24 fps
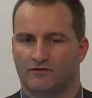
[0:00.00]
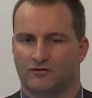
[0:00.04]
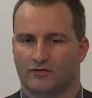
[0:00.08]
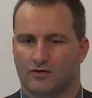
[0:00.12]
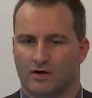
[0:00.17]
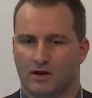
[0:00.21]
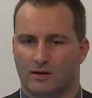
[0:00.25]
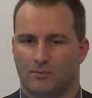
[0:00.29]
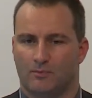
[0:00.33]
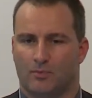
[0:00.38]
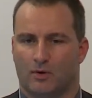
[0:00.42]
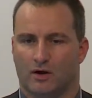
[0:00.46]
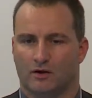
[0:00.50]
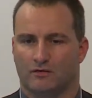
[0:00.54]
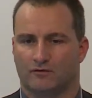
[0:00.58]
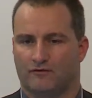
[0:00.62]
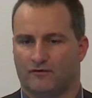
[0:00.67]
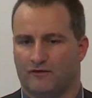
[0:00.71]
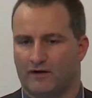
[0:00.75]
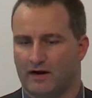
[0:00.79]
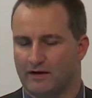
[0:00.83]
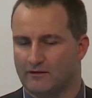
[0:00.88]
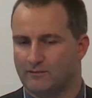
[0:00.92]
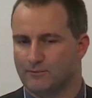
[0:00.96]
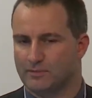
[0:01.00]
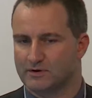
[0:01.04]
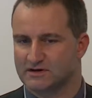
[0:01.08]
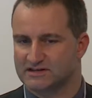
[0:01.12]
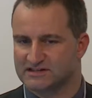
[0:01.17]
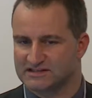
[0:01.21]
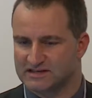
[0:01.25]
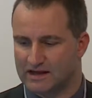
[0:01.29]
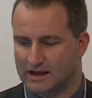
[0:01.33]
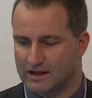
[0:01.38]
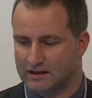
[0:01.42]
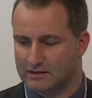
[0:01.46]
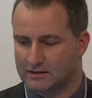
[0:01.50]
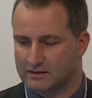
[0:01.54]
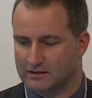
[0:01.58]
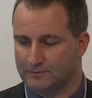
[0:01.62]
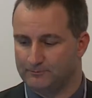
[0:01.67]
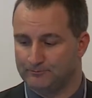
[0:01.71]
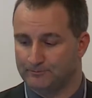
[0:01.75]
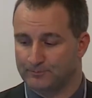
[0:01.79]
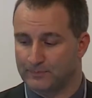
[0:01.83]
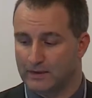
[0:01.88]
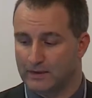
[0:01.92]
3.5%.